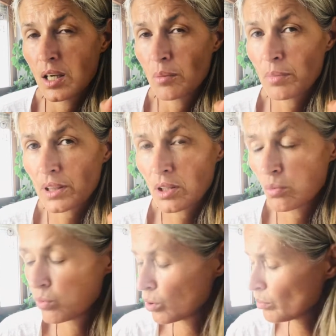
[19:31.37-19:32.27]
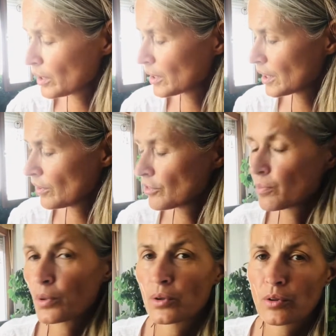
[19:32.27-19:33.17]
But the woman gives
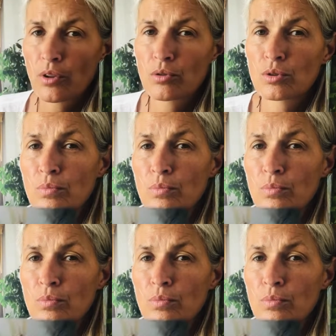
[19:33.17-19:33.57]
birth to